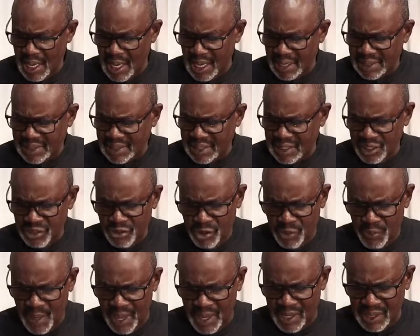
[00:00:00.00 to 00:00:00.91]

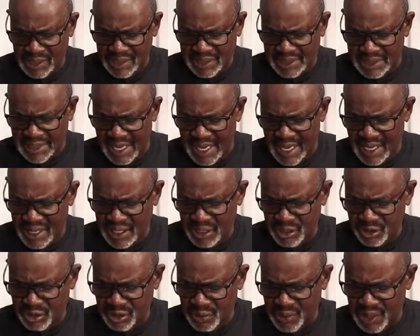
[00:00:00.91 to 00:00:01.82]
Akinyume stared
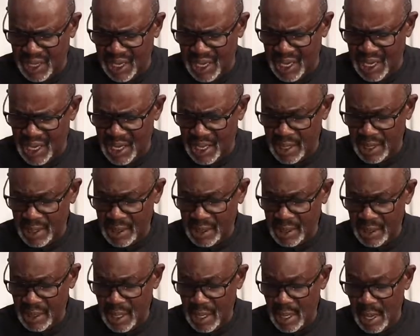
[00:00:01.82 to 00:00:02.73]
into the air.
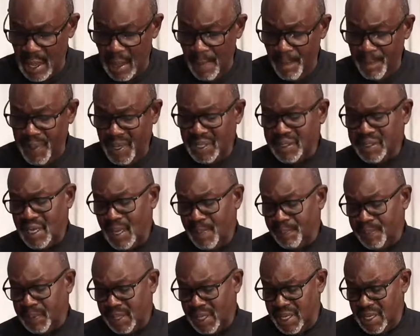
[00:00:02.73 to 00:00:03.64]

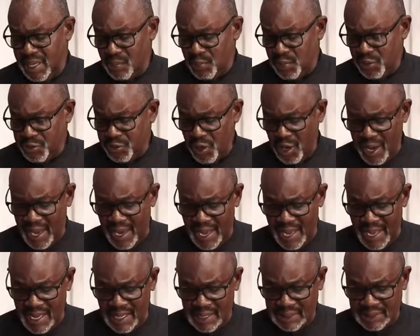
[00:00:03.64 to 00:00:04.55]
Binta played with her
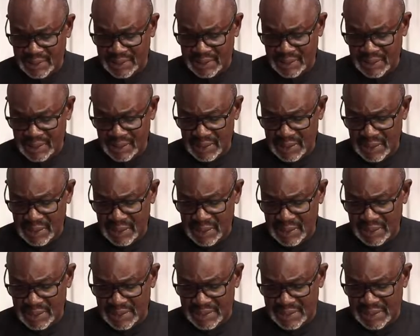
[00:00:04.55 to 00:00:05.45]
hands.
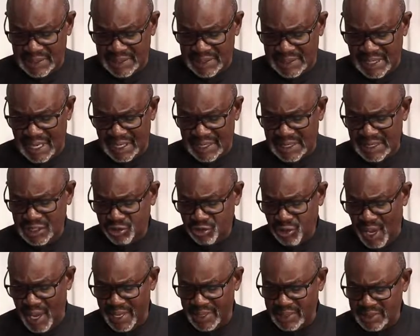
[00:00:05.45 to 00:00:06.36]
Zenzeli
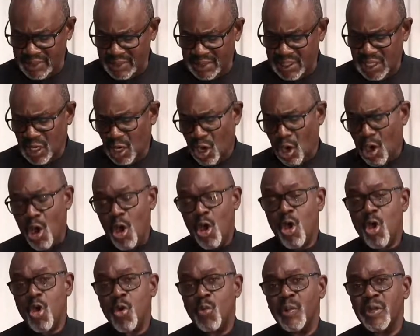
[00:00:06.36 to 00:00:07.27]
tried to see her
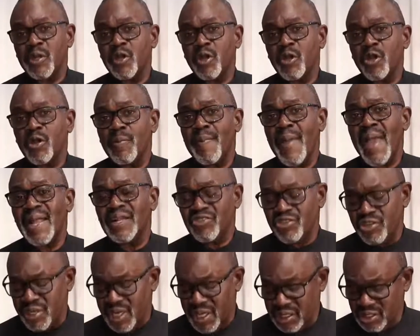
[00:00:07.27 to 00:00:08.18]
home in her
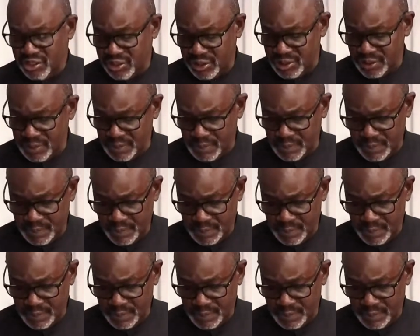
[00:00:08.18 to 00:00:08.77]
imagination.